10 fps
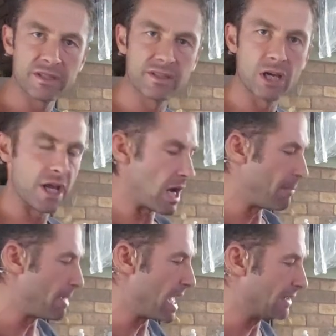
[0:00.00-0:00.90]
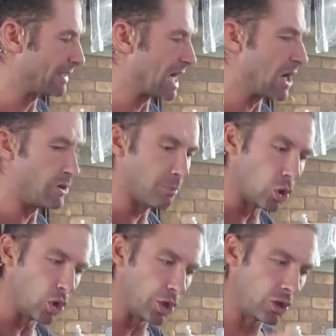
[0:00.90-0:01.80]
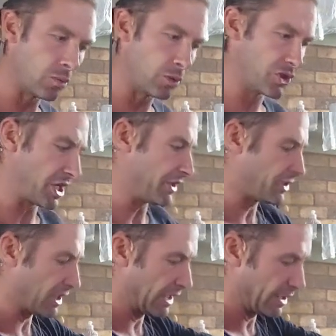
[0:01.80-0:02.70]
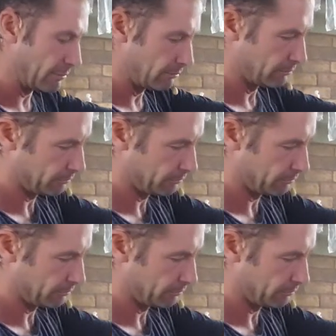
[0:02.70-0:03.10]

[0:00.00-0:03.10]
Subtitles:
it's gonna melt down more homogeneously.